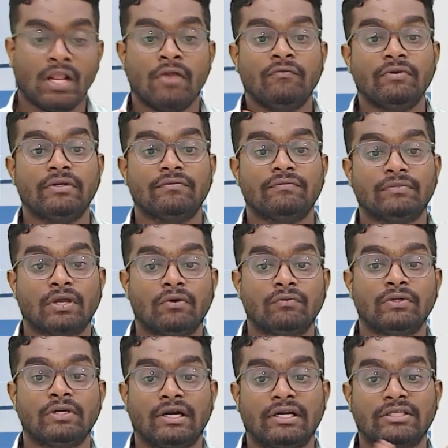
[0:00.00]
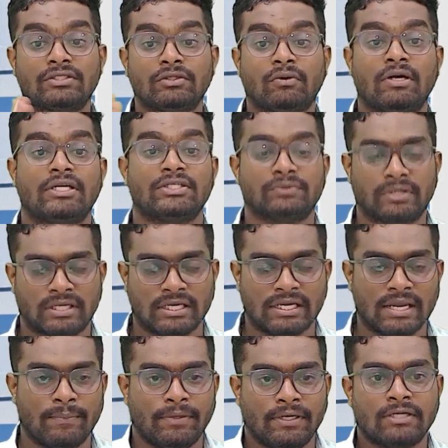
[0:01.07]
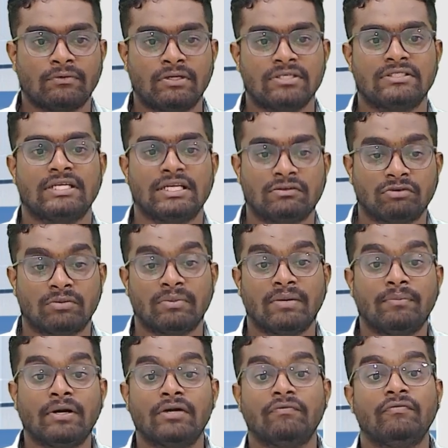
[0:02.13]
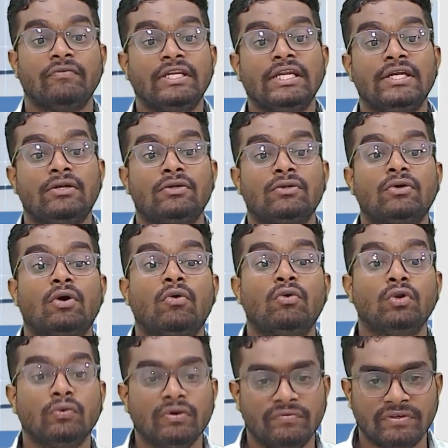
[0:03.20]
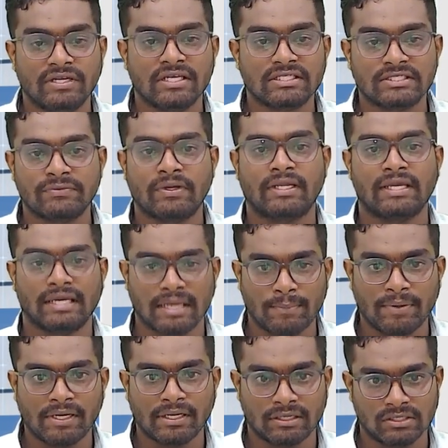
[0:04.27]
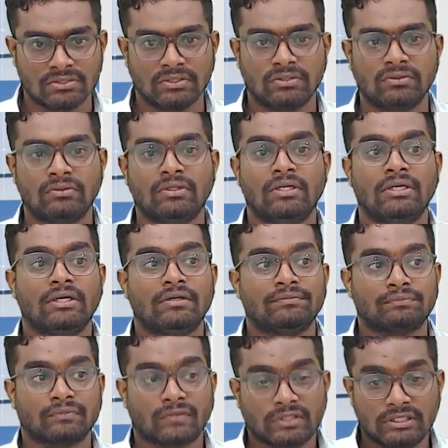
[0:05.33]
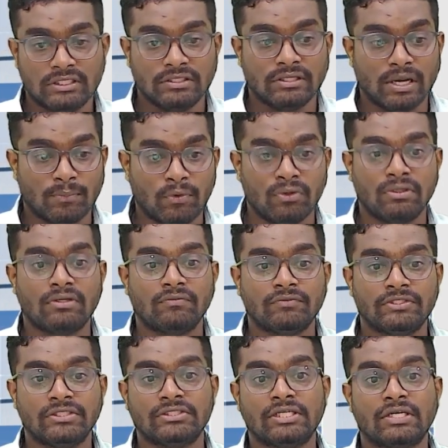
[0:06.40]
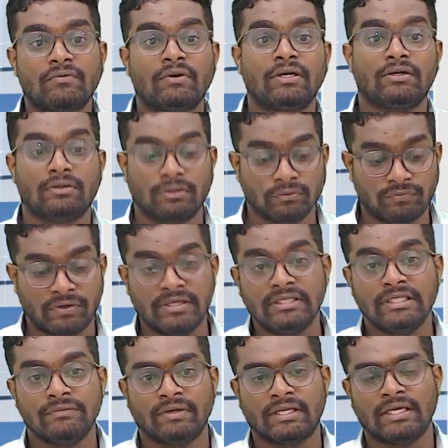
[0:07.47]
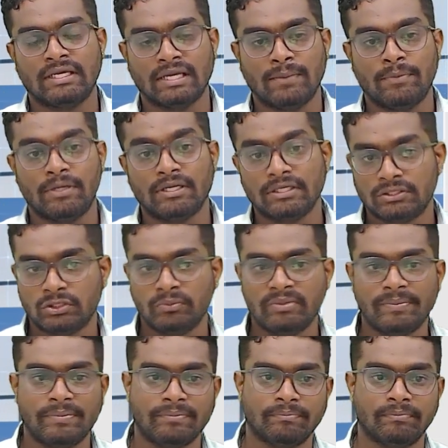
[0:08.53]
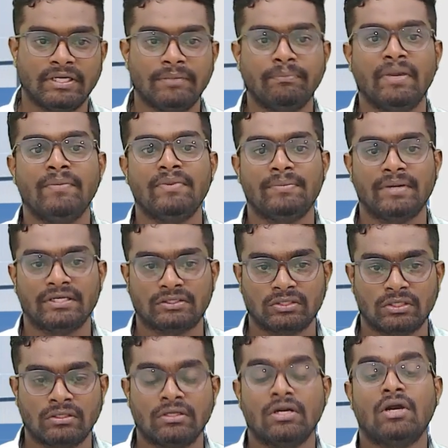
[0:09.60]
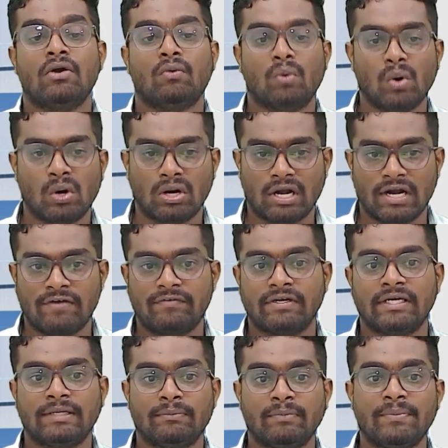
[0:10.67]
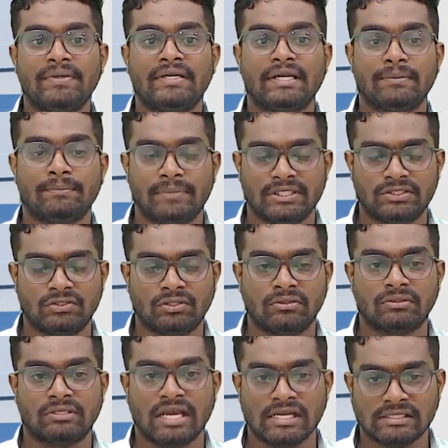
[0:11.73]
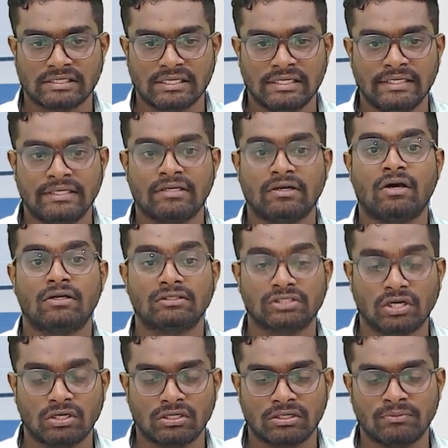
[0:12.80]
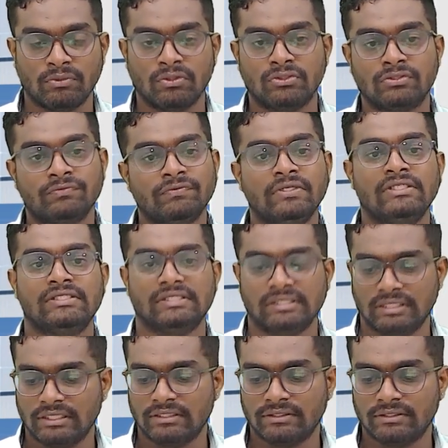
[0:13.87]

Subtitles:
now we understood what is working capital and what is the requirement, but we need to know how do we finance the working capital also. No, the amount which is required to fund the working capital, it may be based on overdraft, it may be based on cash credit or short term loans. We will see that,